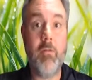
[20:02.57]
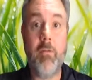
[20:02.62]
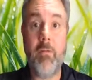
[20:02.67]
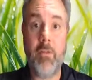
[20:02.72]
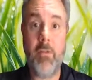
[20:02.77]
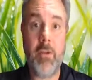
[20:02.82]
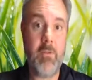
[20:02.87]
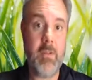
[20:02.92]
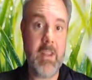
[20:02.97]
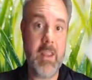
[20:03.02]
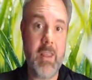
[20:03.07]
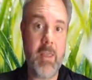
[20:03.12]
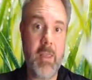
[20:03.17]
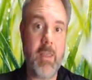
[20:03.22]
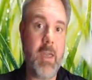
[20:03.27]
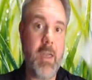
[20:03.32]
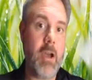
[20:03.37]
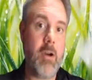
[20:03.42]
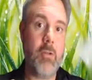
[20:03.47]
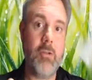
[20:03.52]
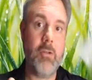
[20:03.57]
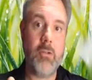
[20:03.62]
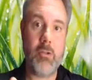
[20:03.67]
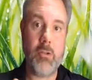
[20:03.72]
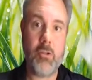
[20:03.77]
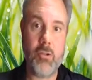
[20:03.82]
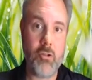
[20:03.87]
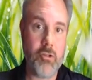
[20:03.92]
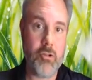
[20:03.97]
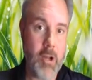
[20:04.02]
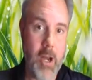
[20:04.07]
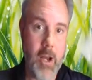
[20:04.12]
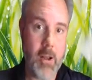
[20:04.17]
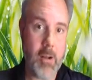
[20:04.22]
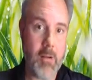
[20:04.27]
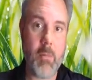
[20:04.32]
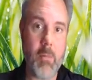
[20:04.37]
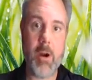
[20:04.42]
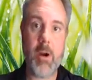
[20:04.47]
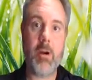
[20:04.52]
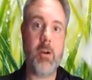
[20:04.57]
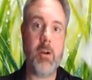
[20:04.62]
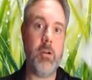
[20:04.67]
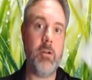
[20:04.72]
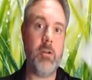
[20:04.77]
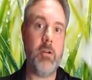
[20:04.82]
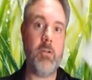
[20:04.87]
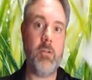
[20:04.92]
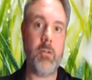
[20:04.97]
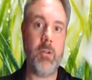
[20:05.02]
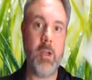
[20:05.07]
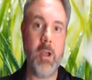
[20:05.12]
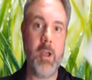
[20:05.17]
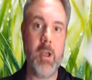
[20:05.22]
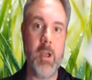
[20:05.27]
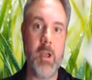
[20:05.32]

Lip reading: 50,000 genetic markers